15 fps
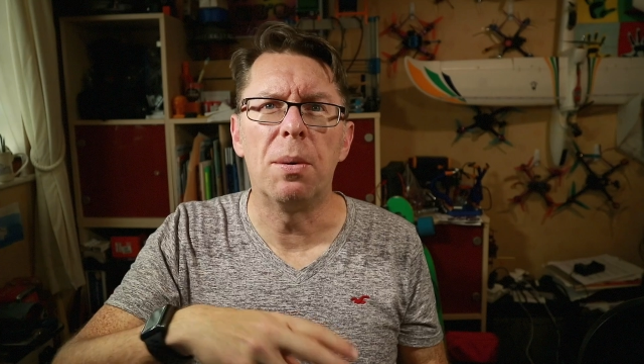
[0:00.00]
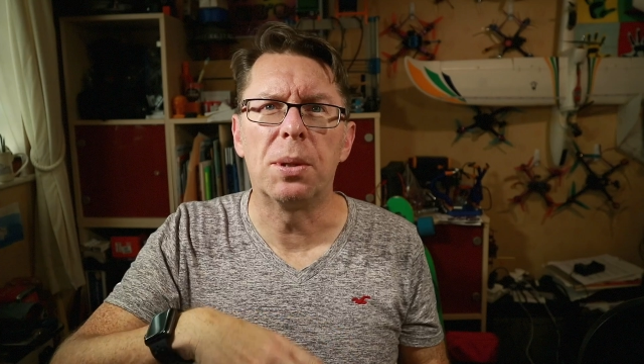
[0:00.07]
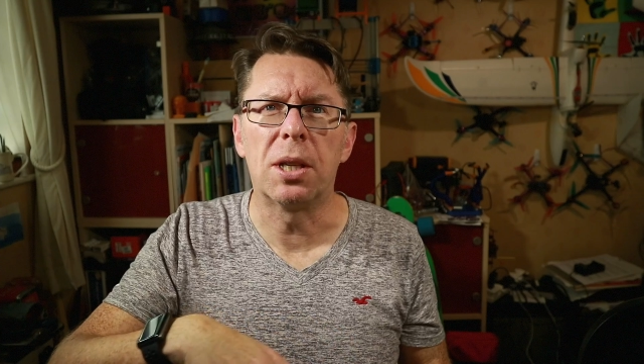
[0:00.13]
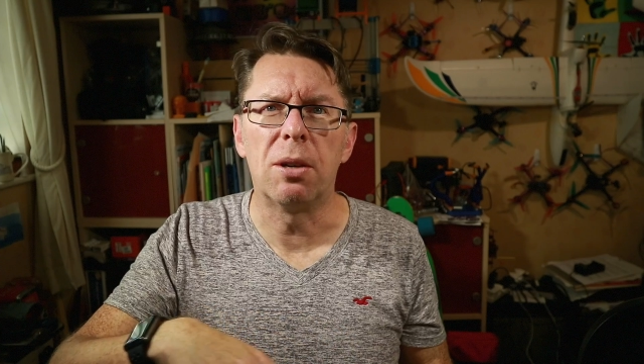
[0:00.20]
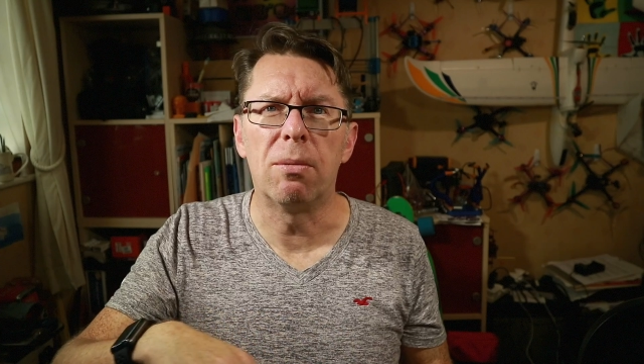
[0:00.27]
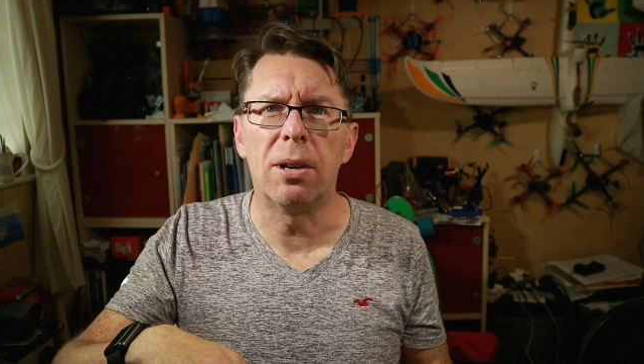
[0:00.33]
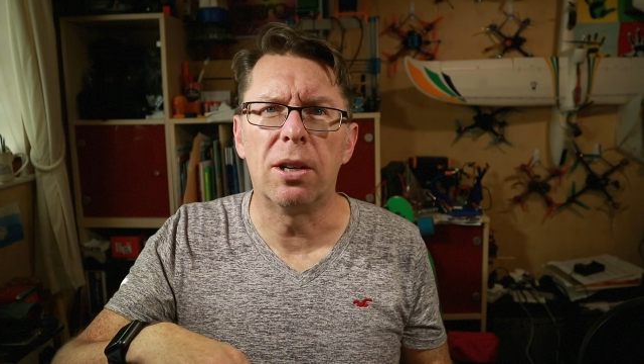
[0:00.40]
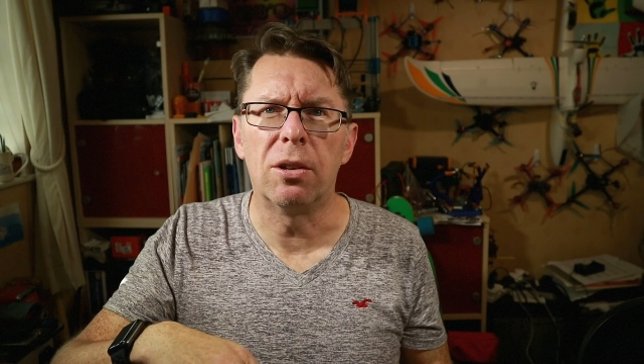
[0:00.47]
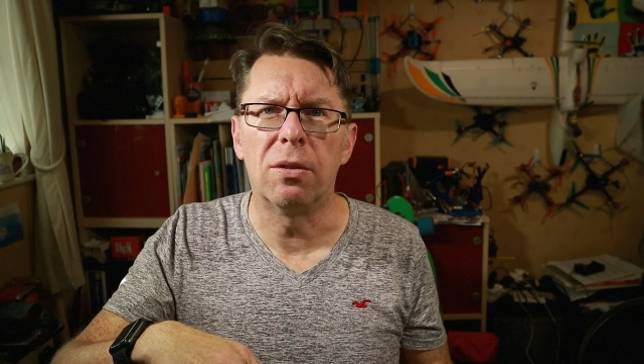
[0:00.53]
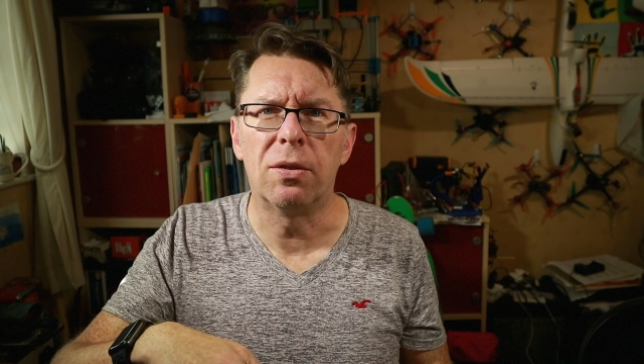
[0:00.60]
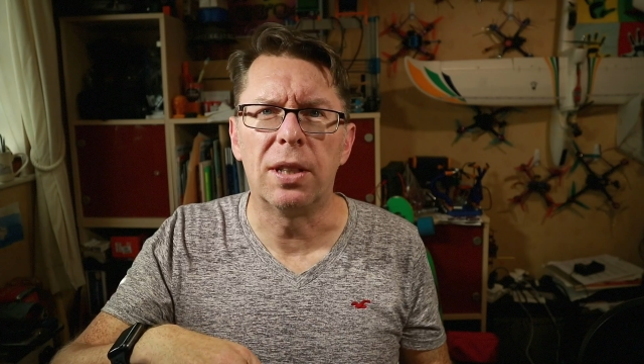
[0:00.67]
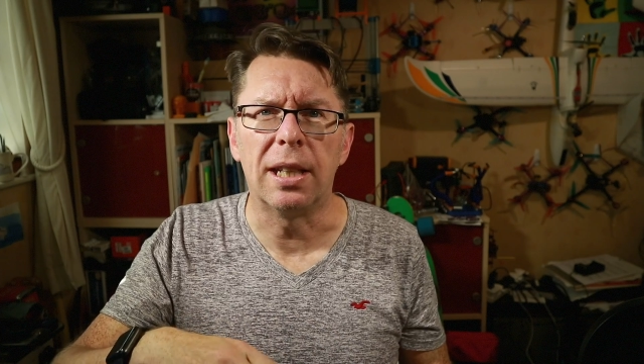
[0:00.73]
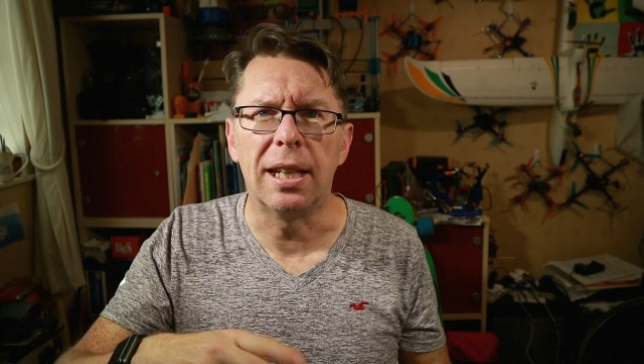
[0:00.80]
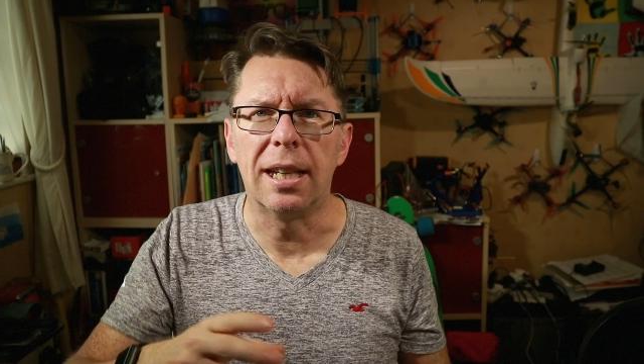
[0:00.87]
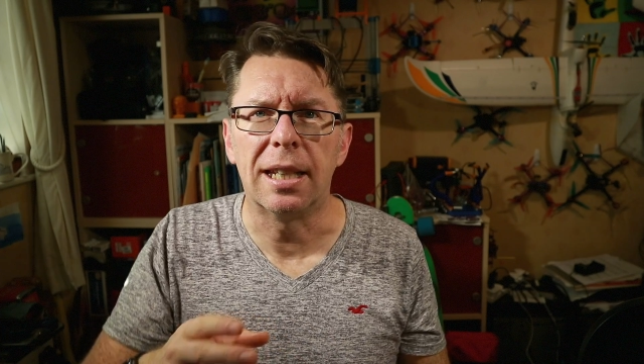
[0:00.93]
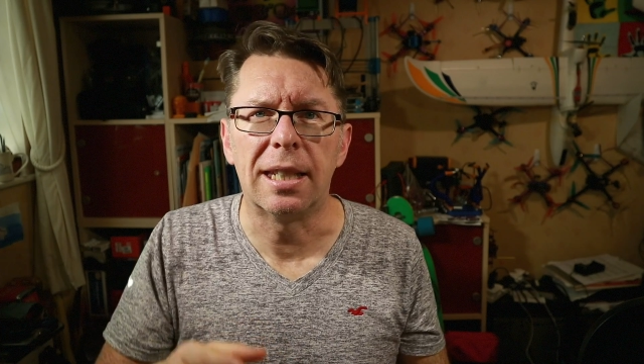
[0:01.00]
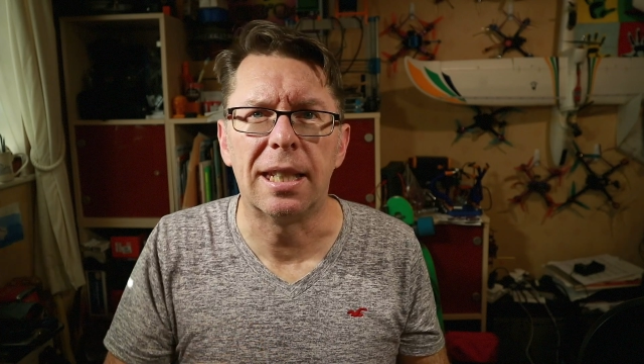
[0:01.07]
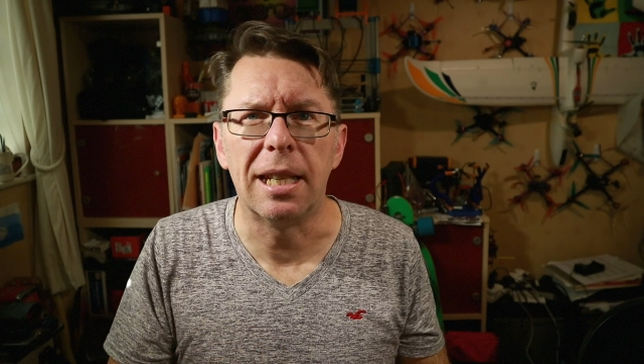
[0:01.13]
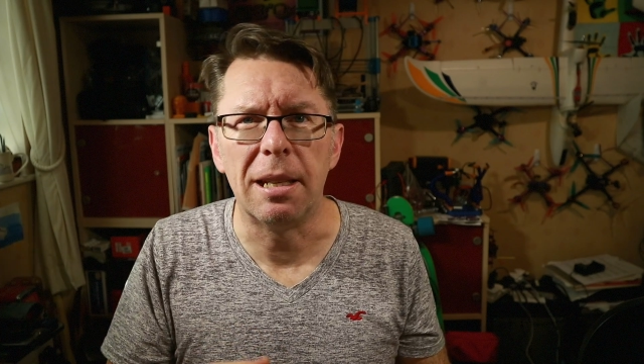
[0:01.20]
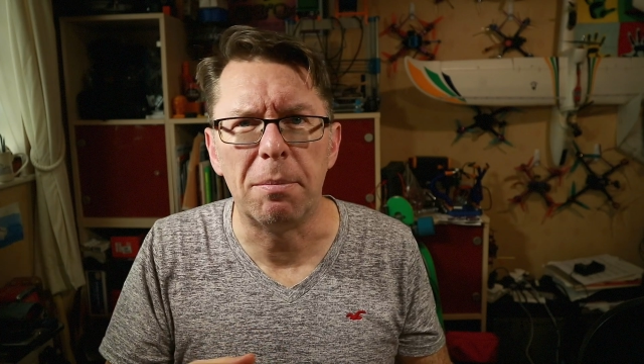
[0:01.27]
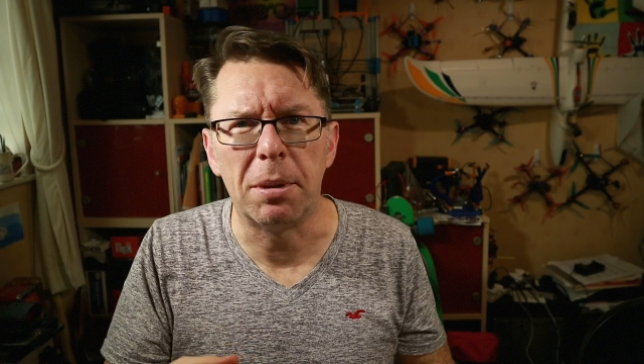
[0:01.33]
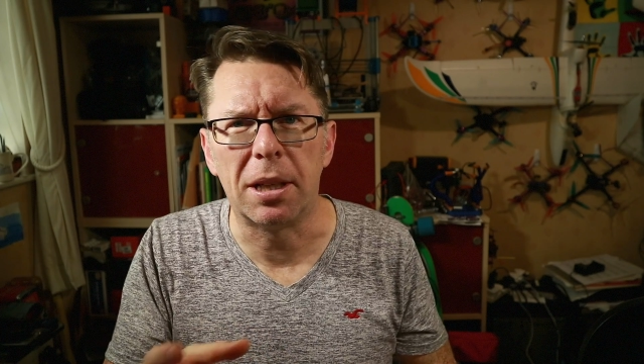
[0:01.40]
I was going to run off the
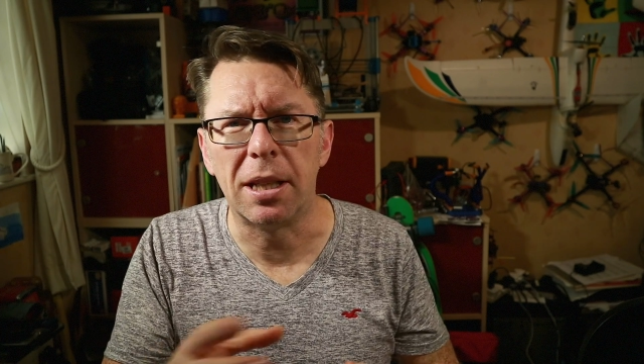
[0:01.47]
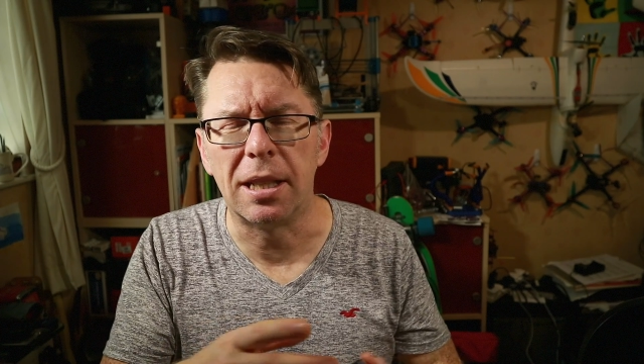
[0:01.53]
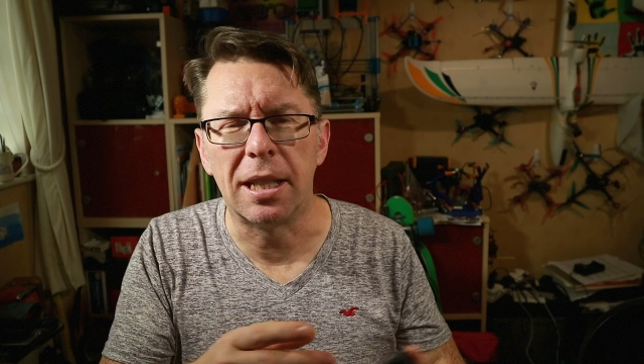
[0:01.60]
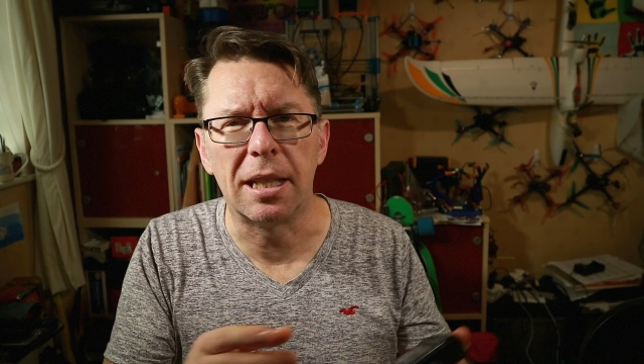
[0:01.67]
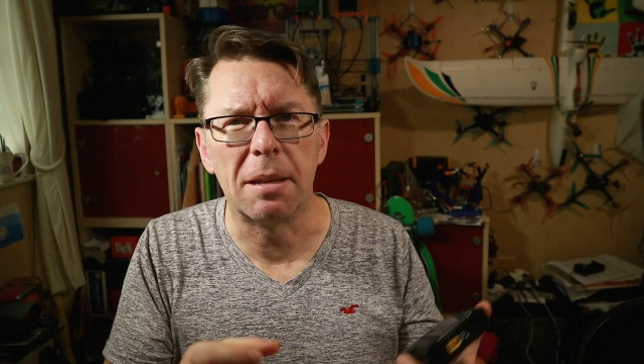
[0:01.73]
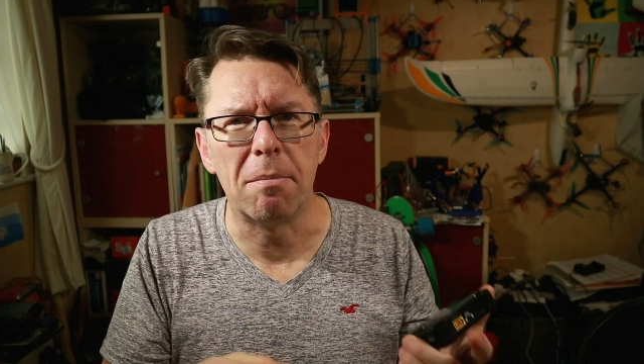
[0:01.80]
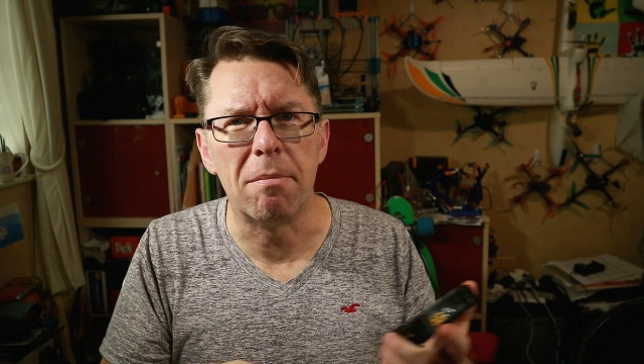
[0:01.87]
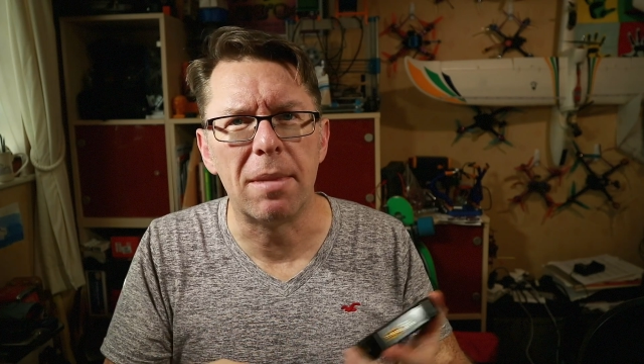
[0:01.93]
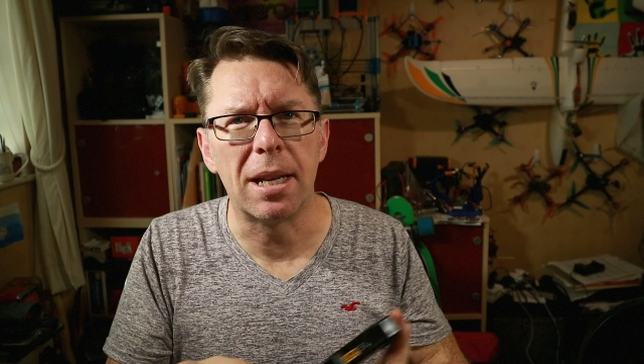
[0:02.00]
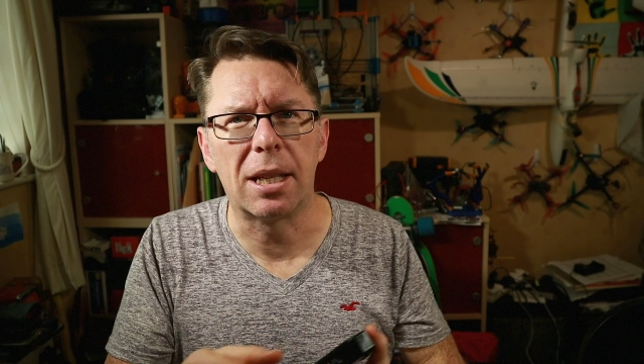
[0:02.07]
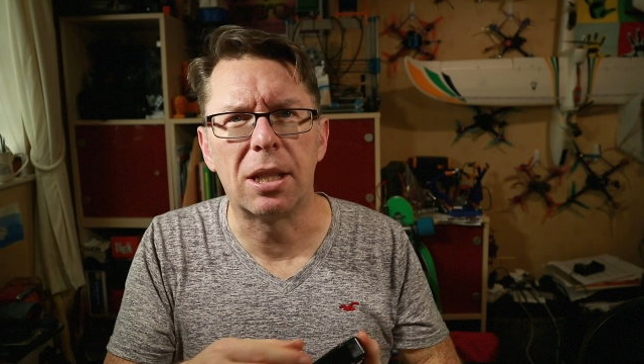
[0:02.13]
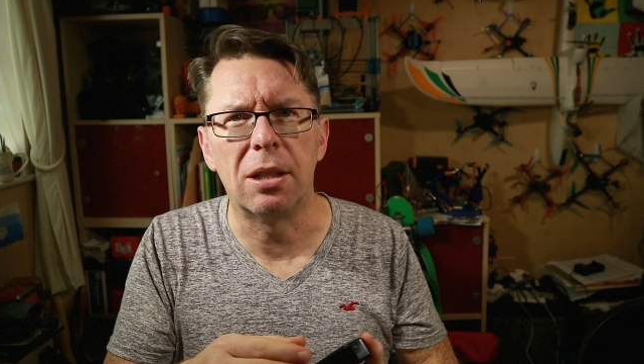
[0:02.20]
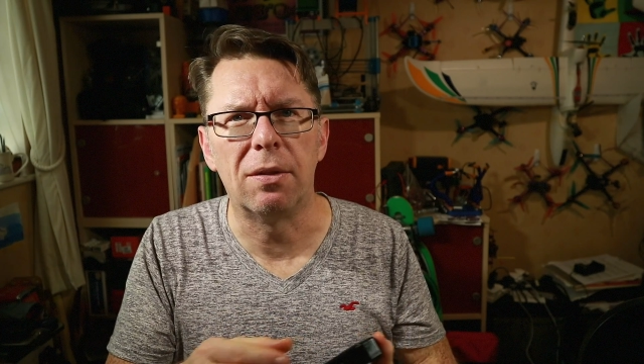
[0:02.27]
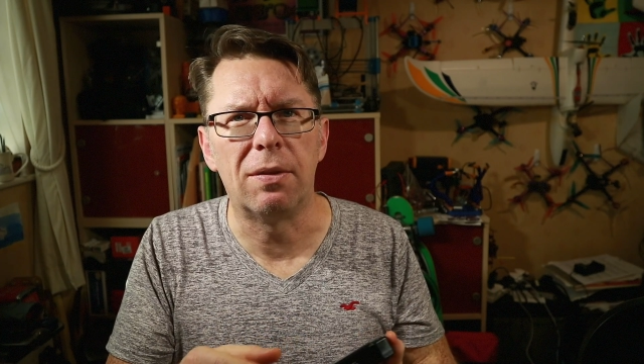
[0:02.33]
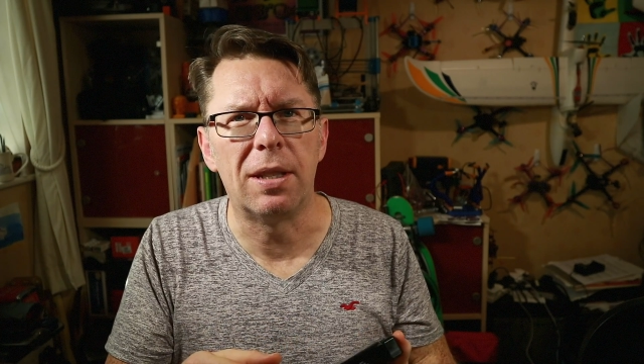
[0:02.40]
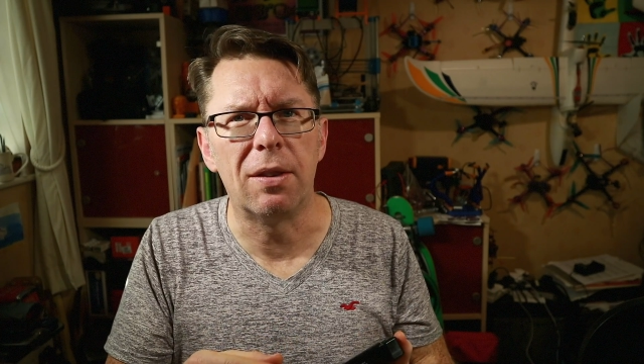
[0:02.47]
ESC because there's a mix of